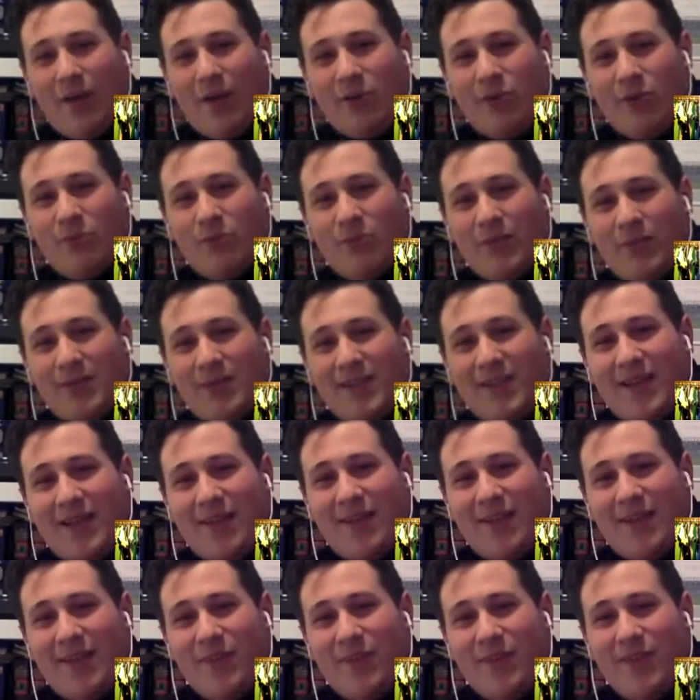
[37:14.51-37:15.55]
But
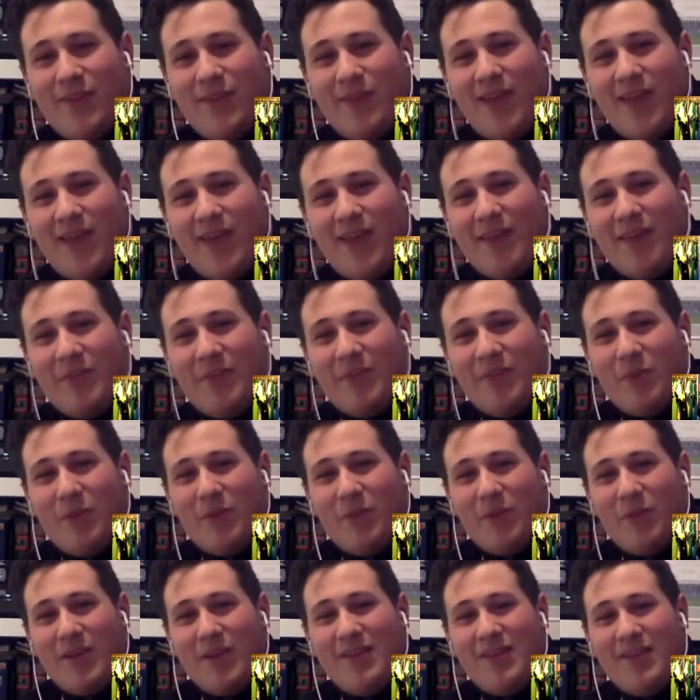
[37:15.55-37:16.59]
yeah, it's pretty
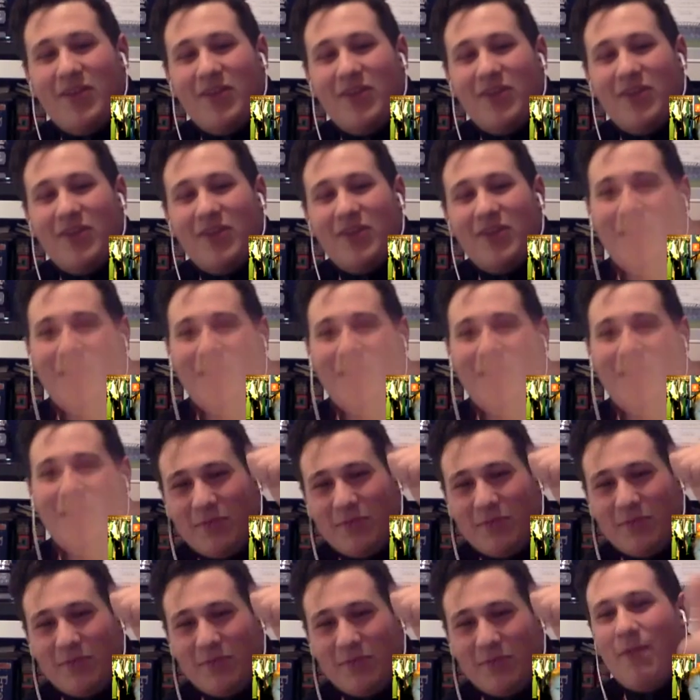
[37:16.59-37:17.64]
decent. So please, guys,
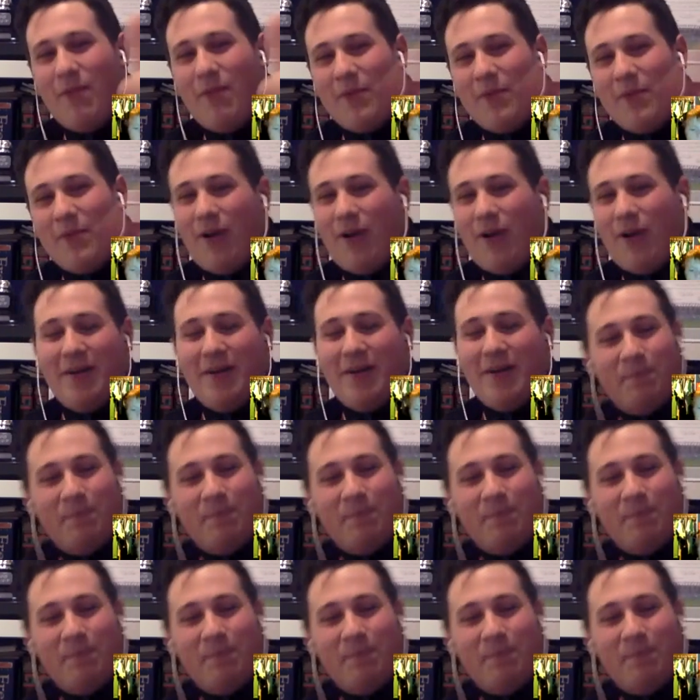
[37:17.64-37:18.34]
subscribe. That'd be grand.